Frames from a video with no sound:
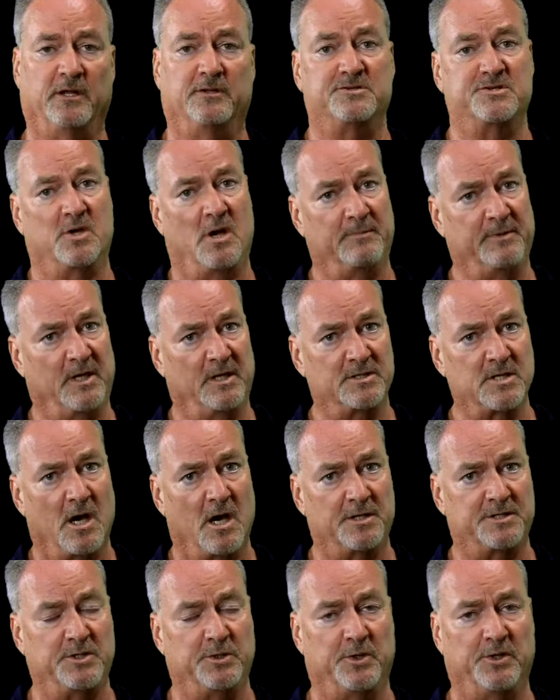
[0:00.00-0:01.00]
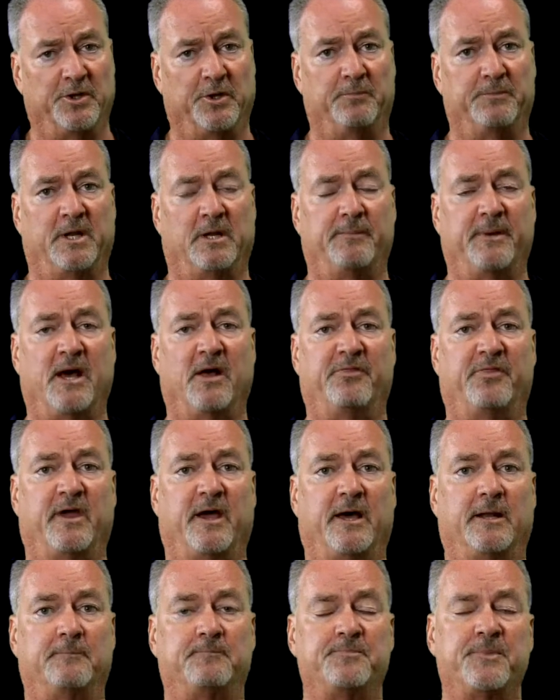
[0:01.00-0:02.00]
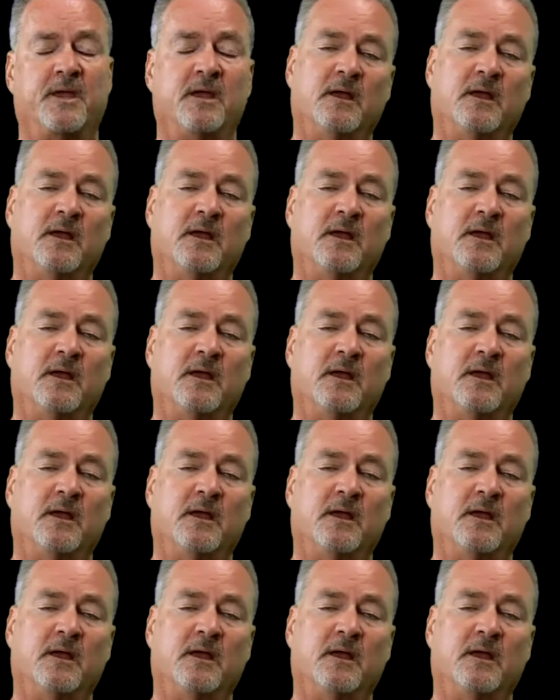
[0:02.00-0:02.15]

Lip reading: And so I'm going to talk to you a little bit about that.